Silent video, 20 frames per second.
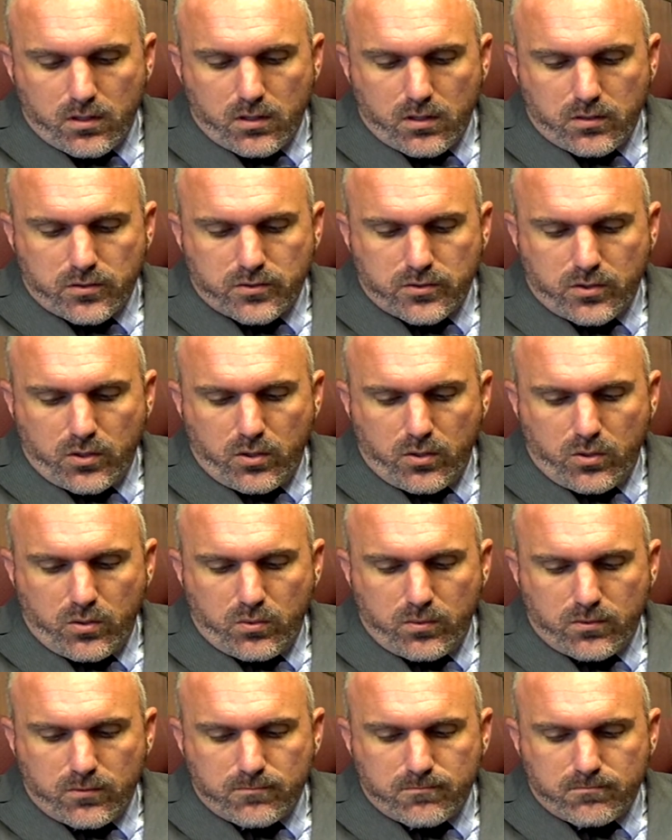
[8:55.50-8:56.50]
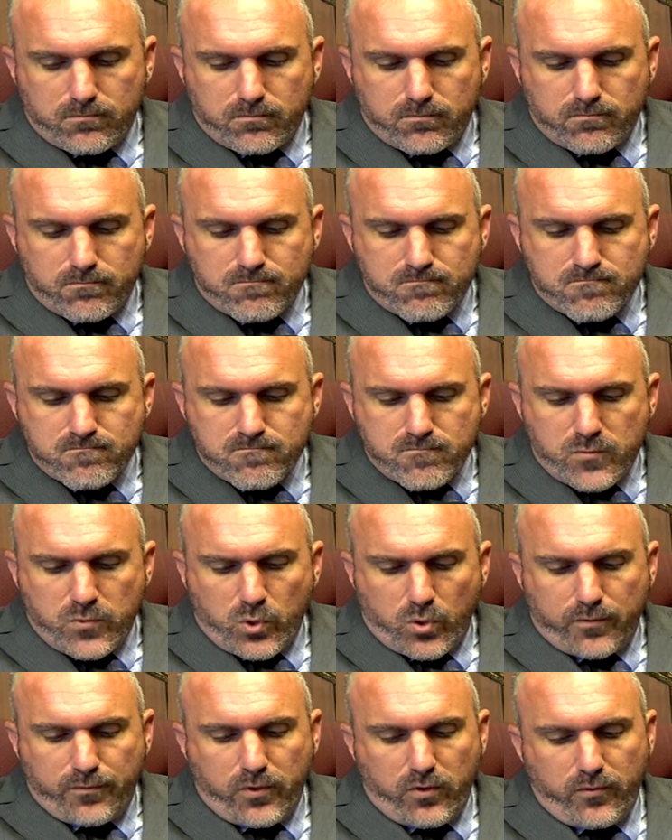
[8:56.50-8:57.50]
So,
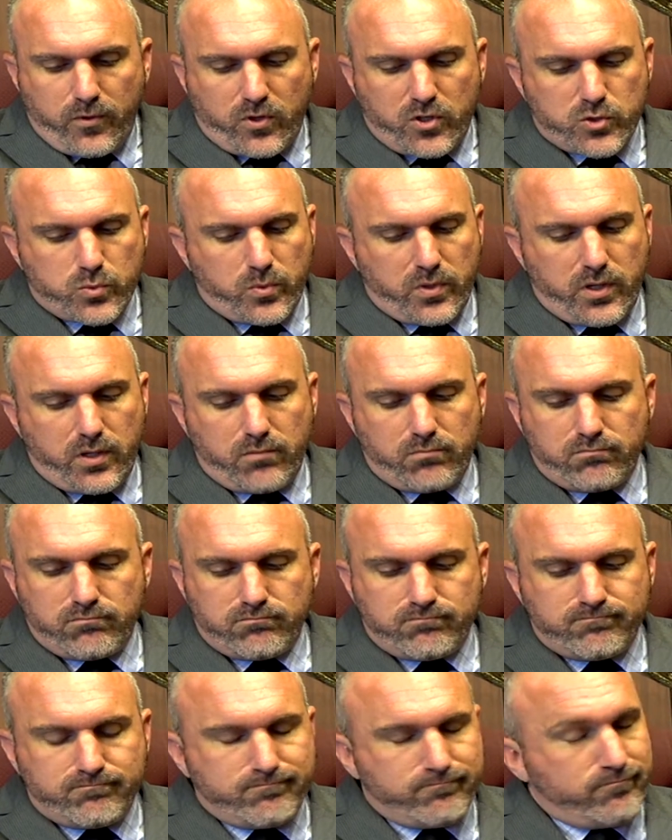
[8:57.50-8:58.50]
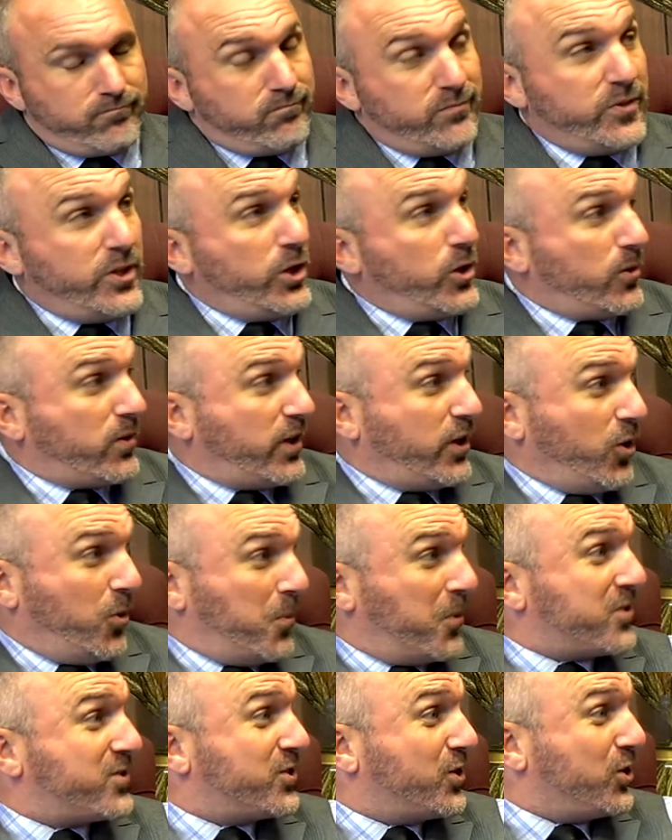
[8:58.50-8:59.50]
Northfield Village went nearly
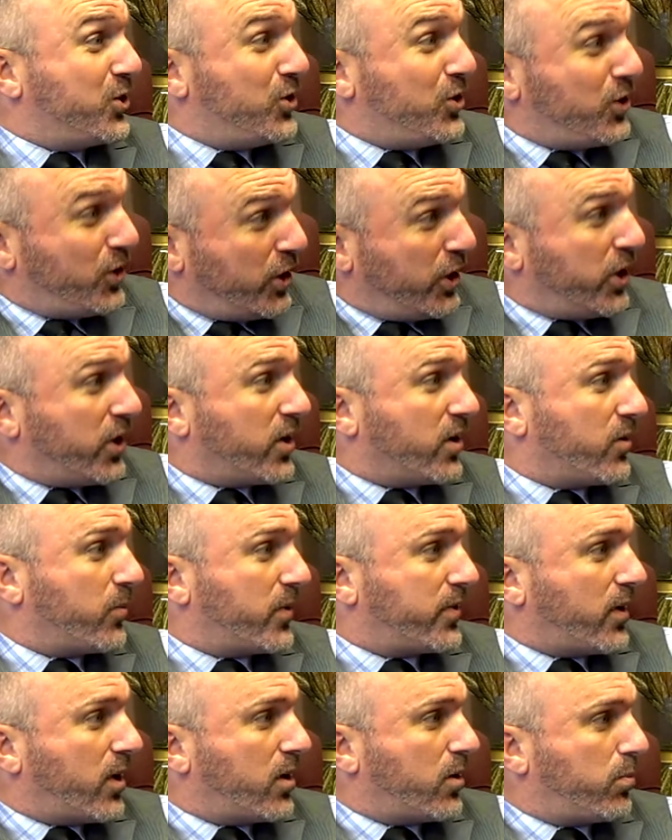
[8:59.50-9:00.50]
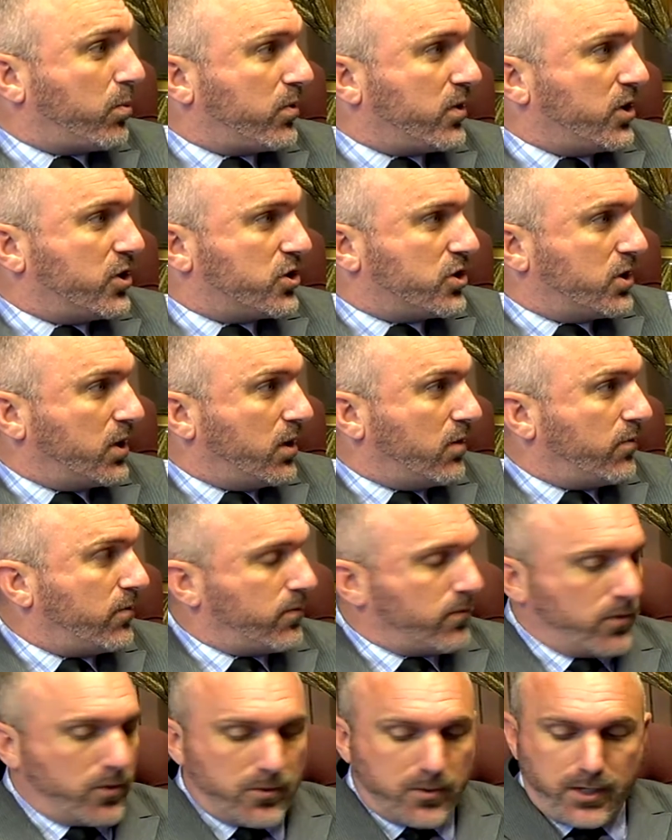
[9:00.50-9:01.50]
almost a year without a police chief,
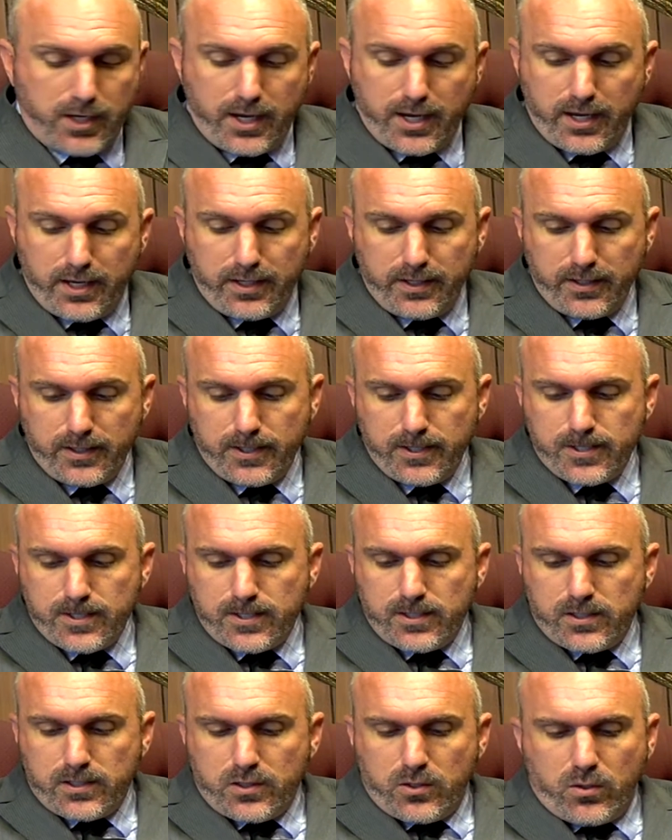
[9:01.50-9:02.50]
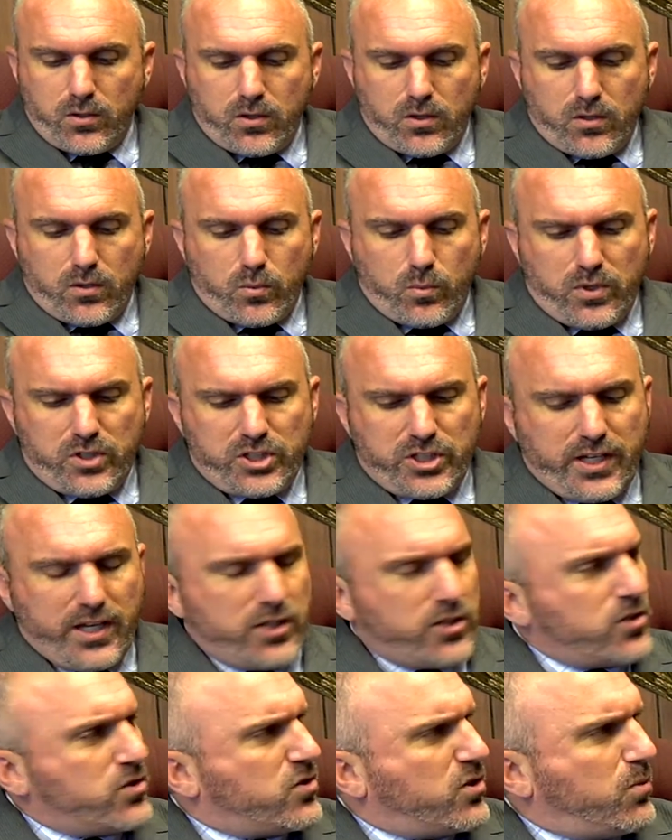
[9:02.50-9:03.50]
okay? What
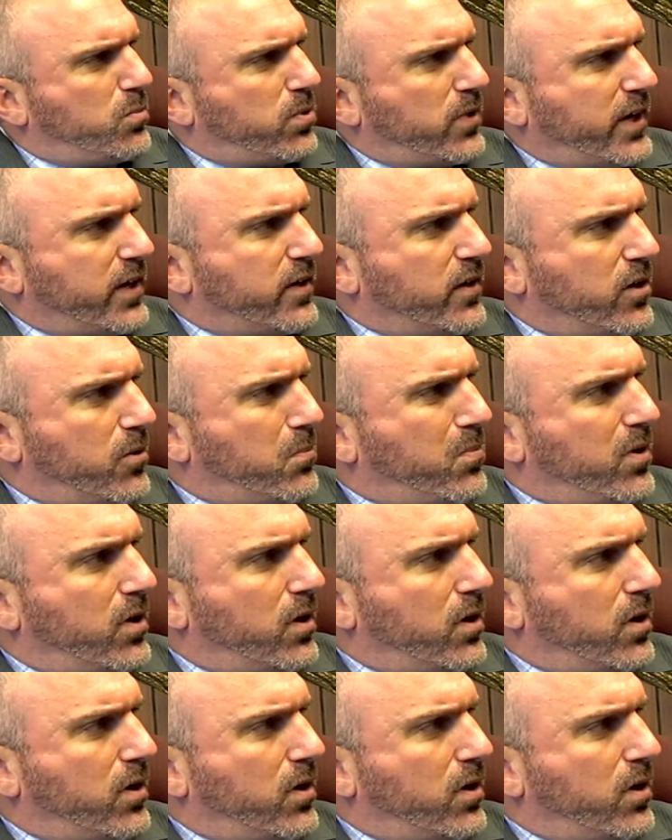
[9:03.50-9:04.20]
changes do you plan to